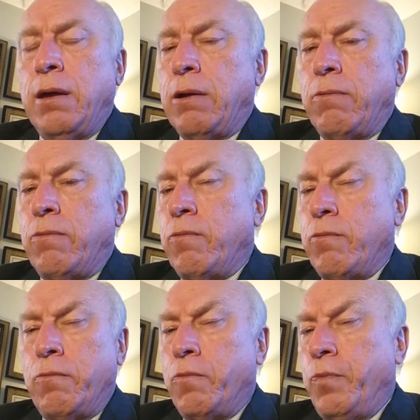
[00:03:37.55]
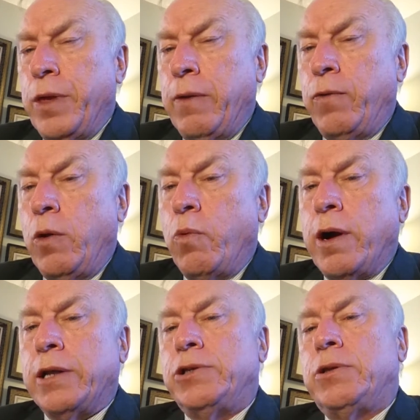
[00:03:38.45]
And if you
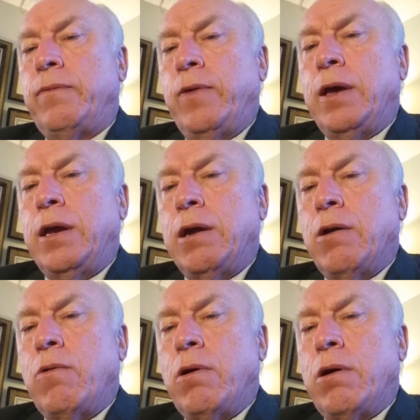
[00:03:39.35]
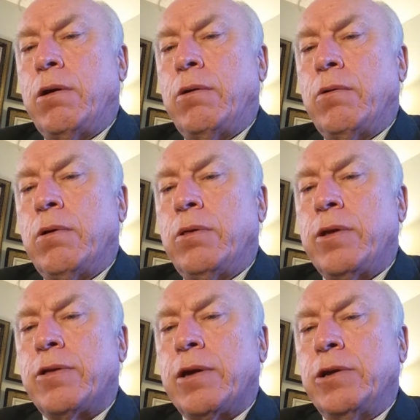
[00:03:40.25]
watch the video on
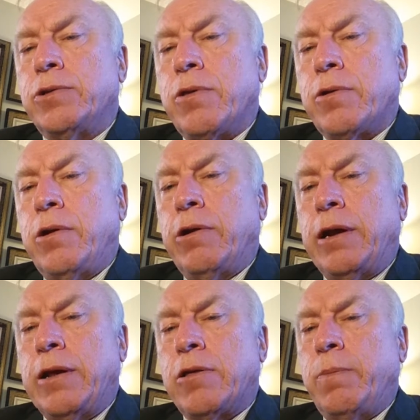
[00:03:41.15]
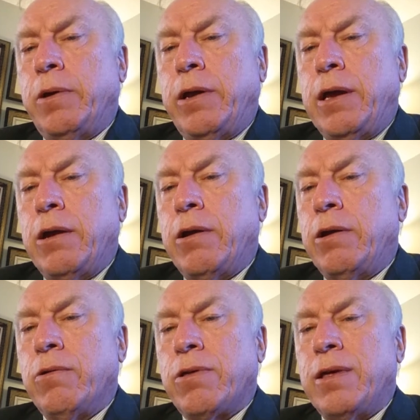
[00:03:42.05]
the Social Security disability
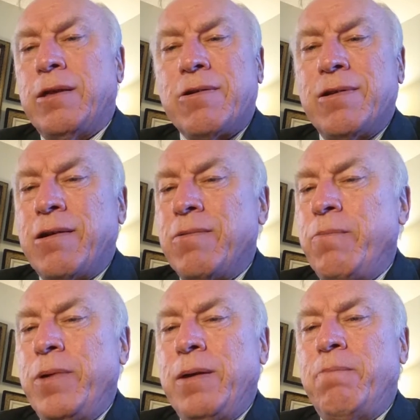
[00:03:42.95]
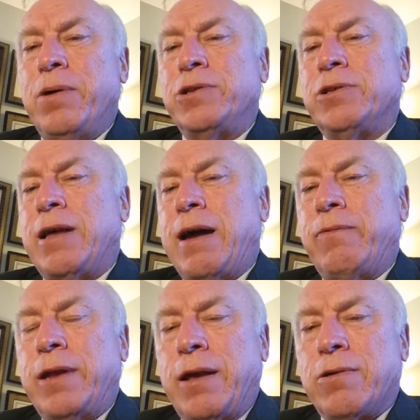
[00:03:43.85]
hearing, you'll see there's not going to be a bunch of
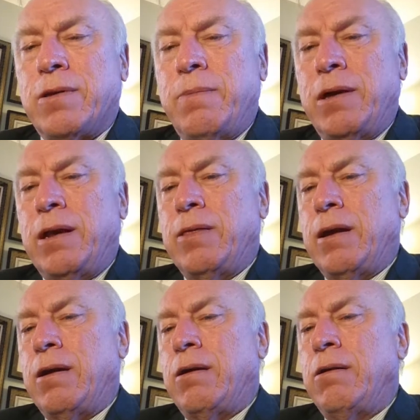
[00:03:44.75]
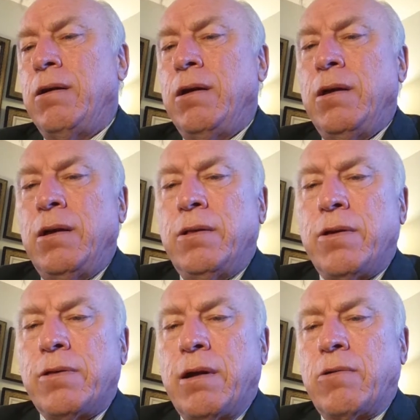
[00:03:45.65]
live testimony there.
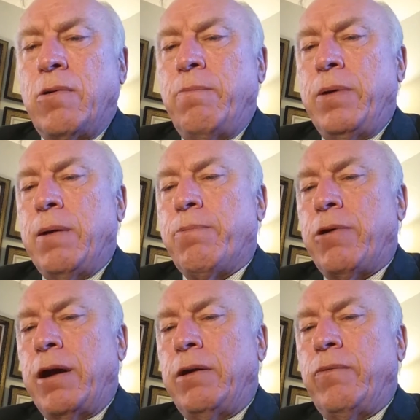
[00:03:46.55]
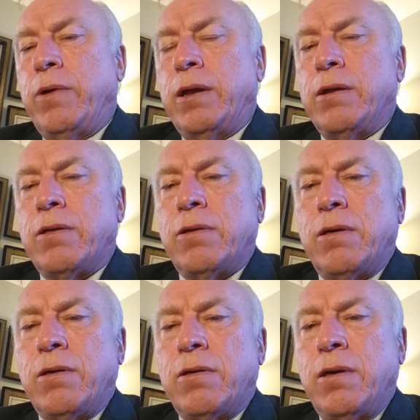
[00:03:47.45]
It's not going to be a parade of
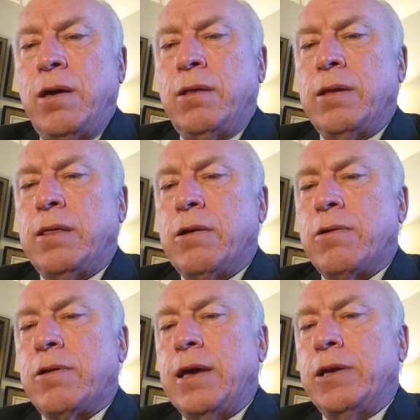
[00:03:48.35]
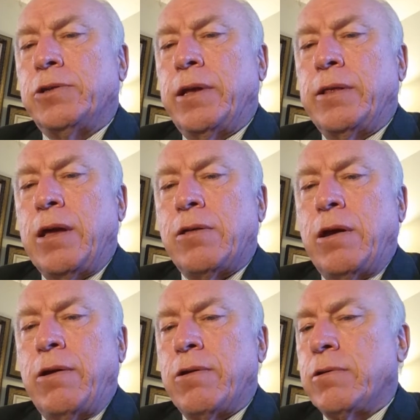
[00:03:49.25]
witnesses. That they're scheduling these
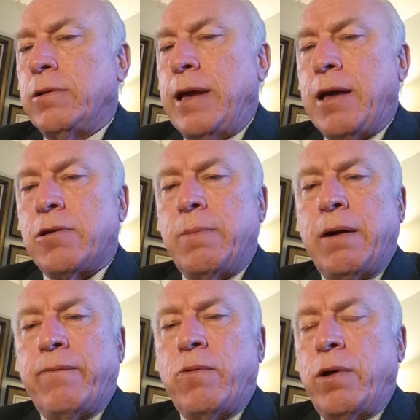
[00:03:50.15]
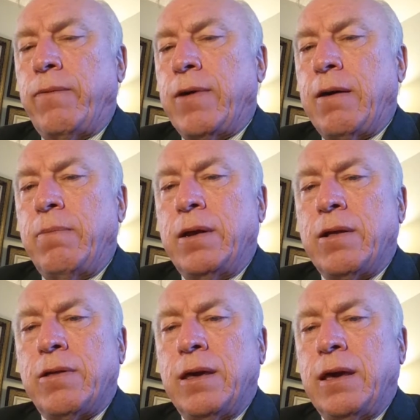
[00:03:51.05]
hearings to last about 45
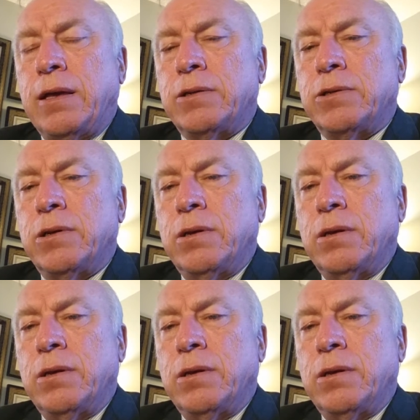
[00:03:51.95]
minutes each.